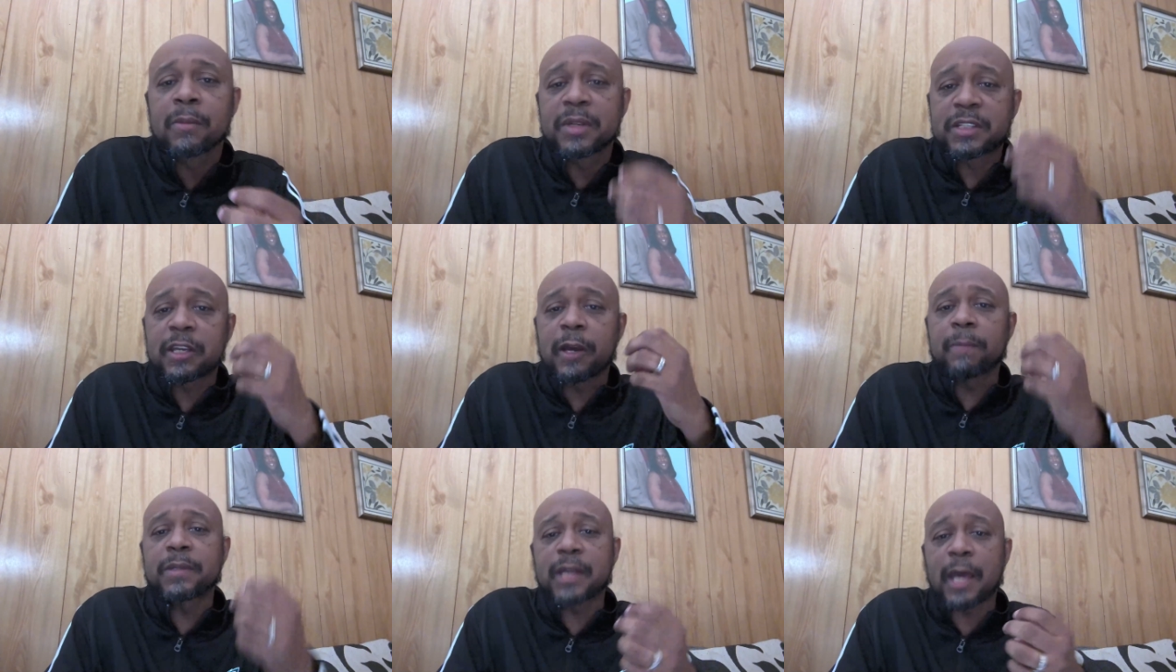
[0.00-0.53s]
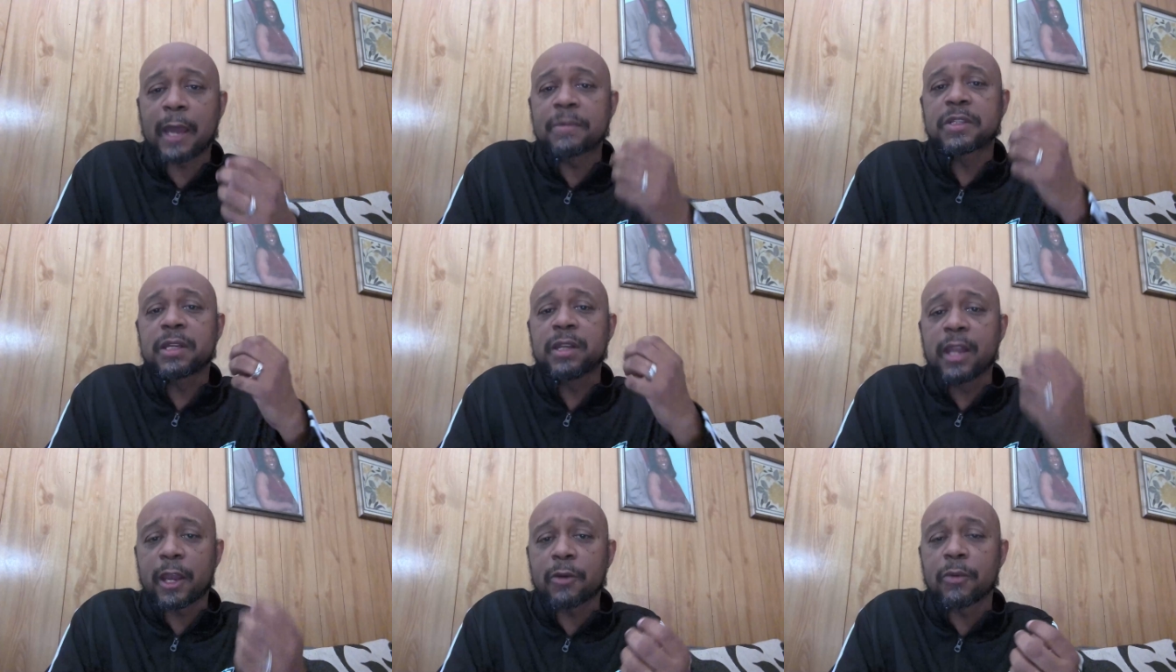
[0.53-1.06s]
but sometimes
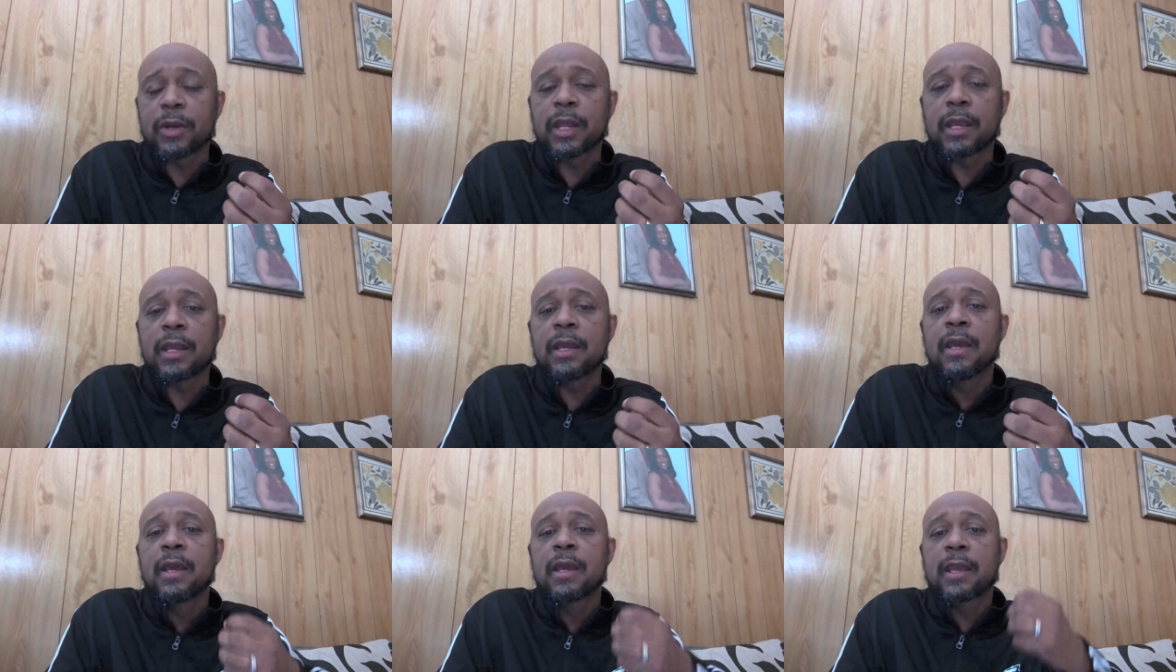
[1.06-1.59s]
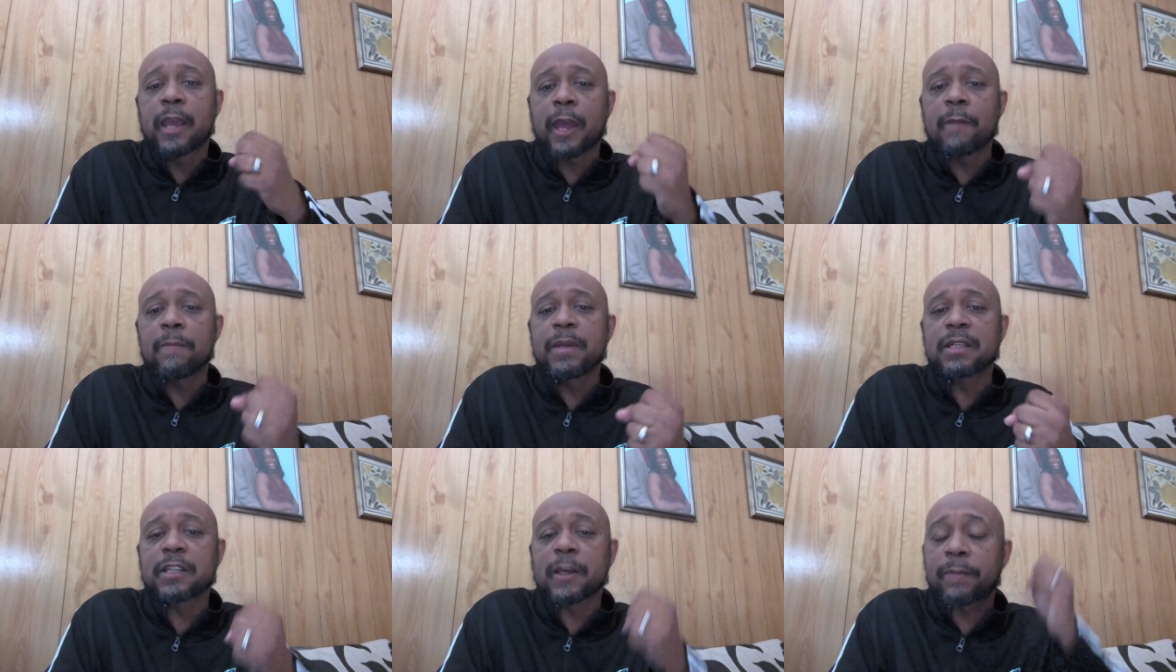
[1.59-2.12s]
iniquity can
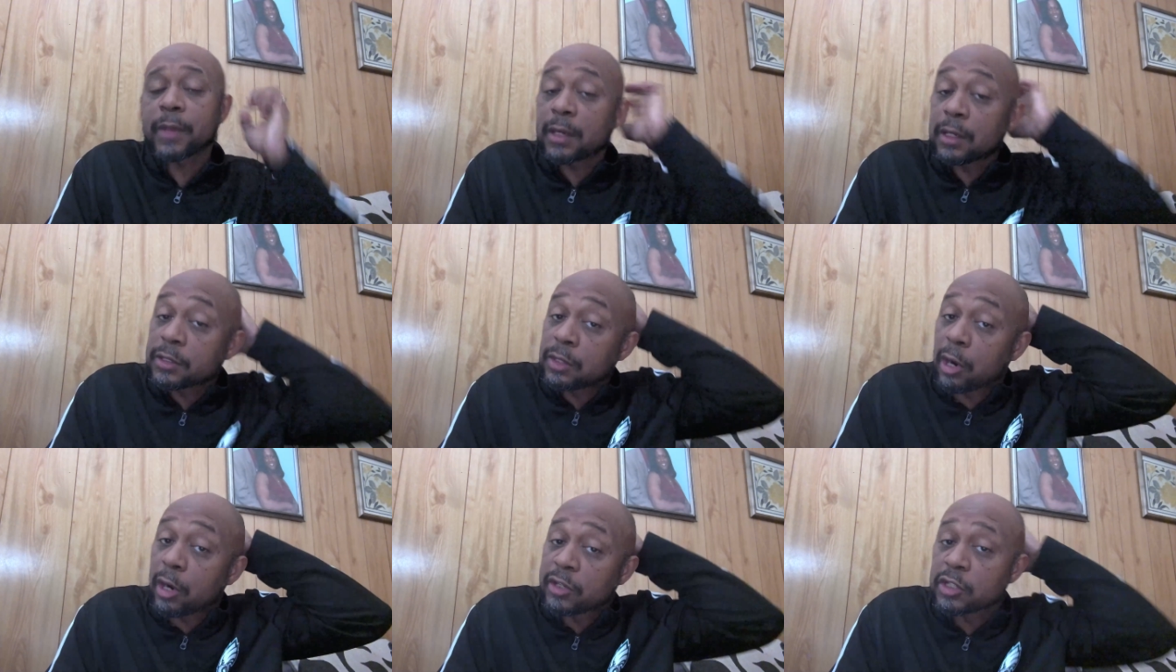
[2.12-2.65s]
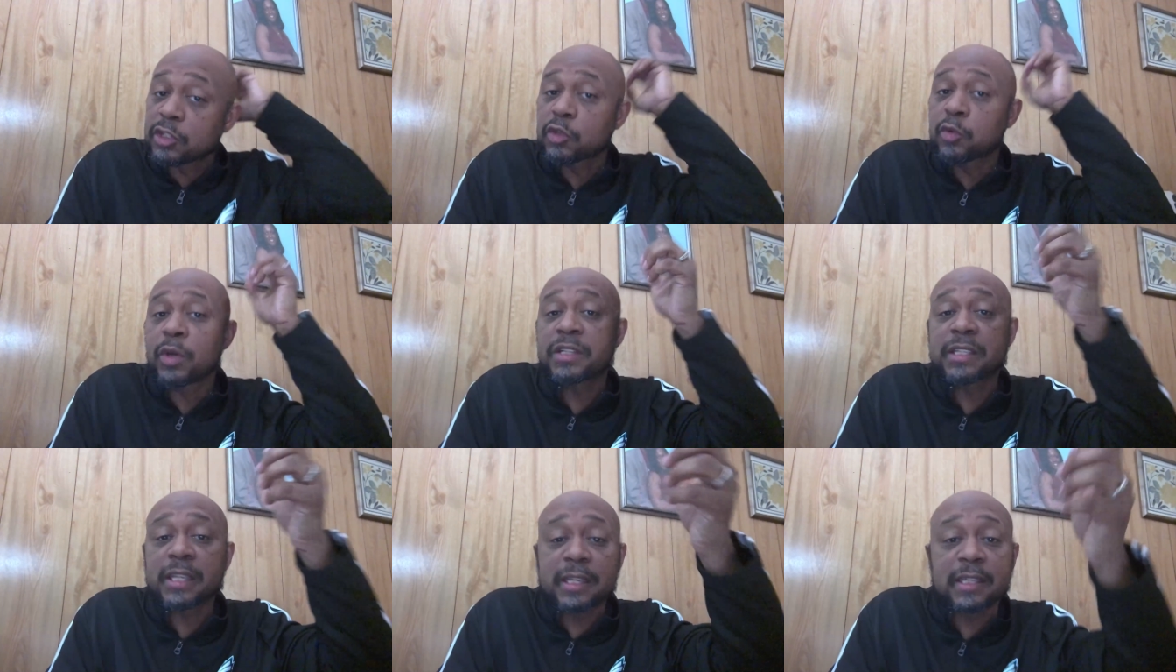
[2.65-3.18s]
be something as large as
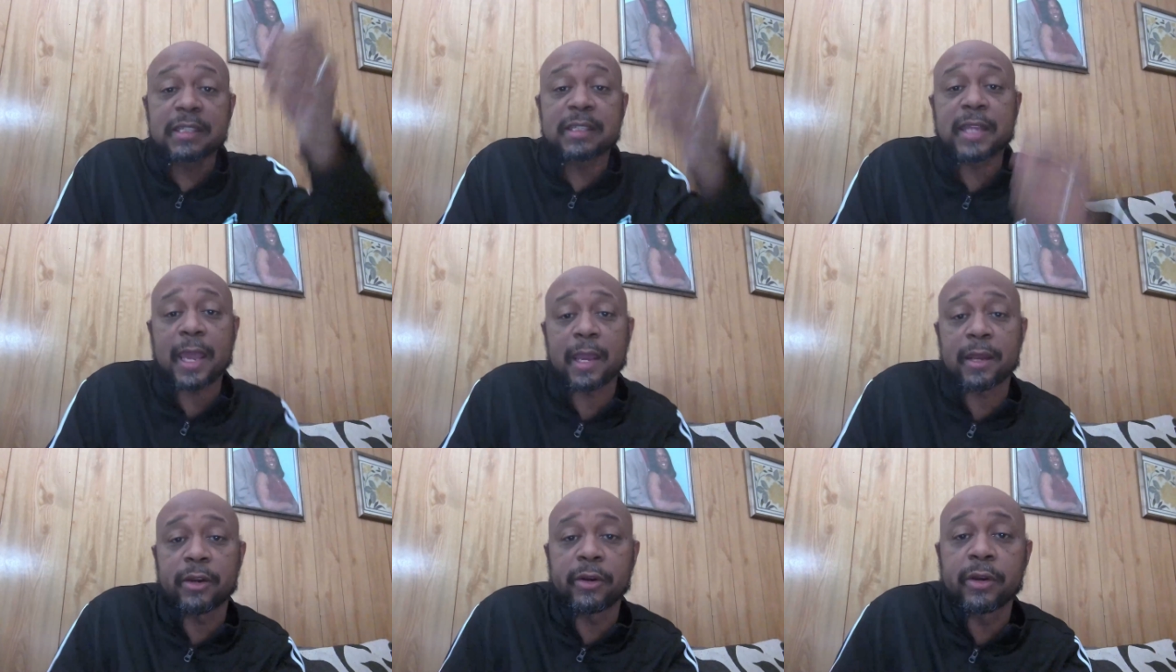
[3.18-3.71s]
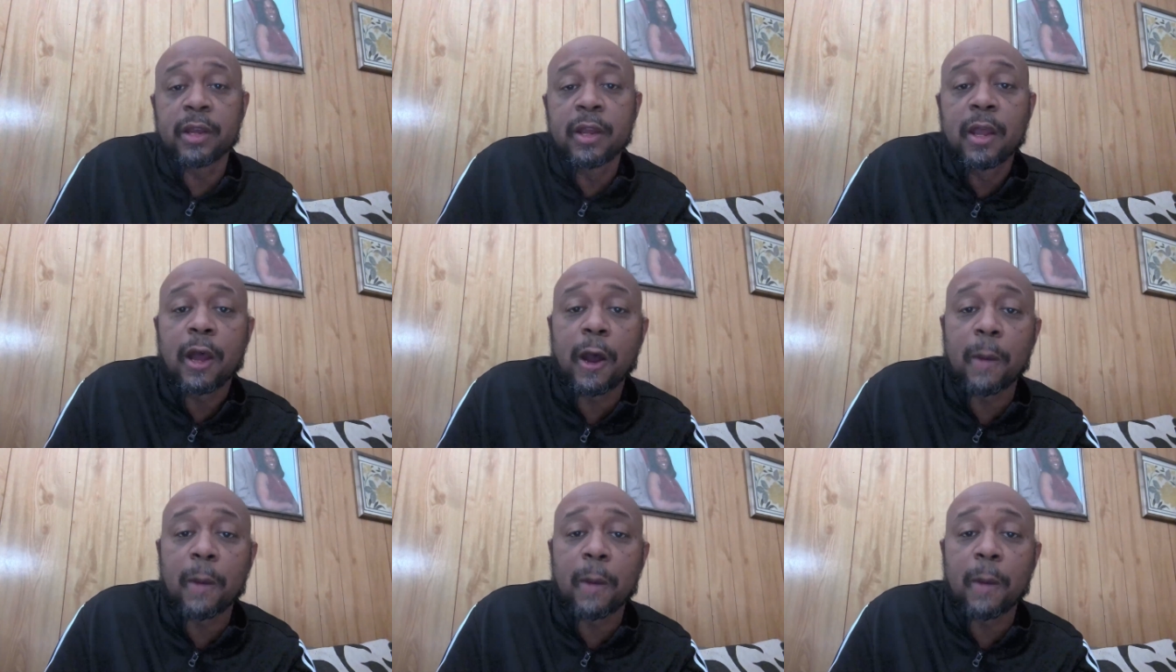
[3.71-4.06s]
twisting the standard